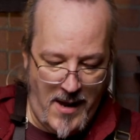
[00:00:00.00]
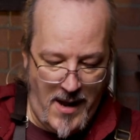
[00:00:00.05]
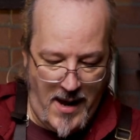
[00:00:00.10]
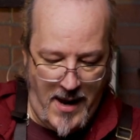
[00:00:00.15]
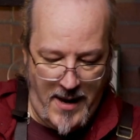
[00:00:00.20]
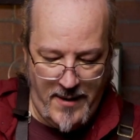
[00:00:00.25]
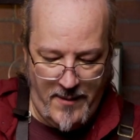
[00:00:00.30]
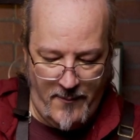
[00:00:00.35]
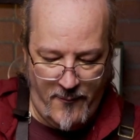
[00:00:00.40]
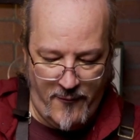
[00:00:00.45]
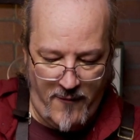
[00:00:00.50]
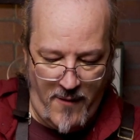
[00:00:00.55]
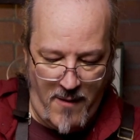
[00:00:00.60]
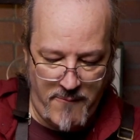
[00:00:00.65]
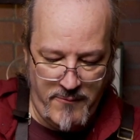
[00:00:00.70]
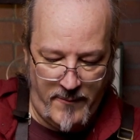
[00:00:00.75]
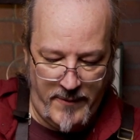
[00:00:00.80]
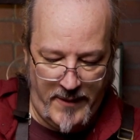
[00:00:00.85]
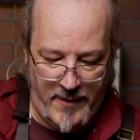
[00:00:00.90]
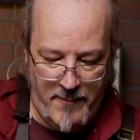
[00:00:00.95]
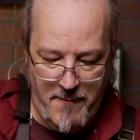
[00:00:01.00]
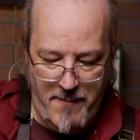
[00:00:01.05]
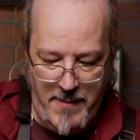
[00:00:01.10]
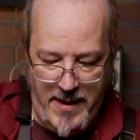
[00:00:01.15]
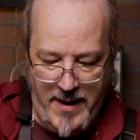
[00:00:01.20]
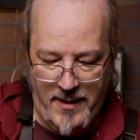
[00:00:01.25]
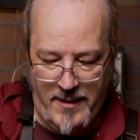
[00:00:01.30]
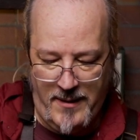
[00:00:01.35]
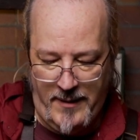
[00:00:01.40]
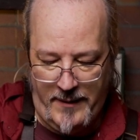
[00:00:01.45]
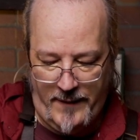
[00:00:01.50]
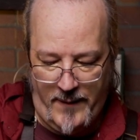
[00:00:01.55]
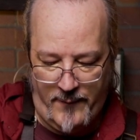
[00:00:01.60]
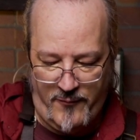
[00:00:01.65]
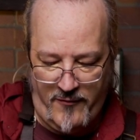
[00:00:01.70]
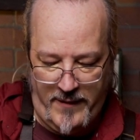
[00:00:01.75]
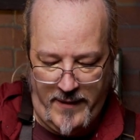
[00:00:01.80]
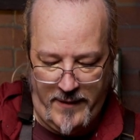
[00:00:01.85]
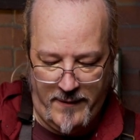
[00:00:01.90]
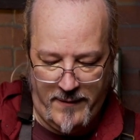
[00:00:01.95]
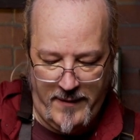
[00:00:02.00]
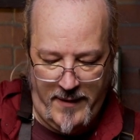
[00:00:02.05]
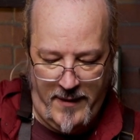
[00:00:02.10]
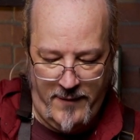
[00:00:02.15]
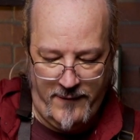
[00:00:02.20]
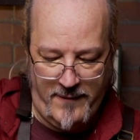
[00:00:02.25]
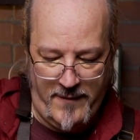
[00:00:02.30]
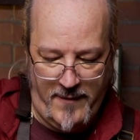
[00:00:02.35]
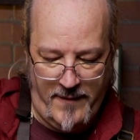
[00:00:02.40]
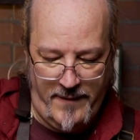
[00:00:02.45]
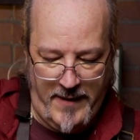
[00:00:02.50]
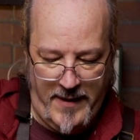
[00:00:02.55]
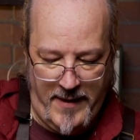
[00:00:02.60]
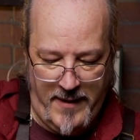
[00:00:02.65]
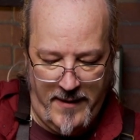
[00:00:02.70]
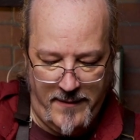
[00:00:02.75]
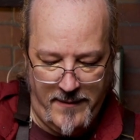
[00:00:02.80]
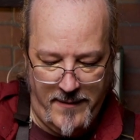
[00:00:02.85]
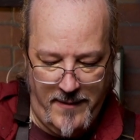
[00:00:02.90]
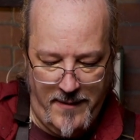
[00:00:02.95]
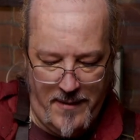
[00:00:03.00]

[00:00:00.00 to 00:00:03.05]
I am probably mangling the pronunciation on that.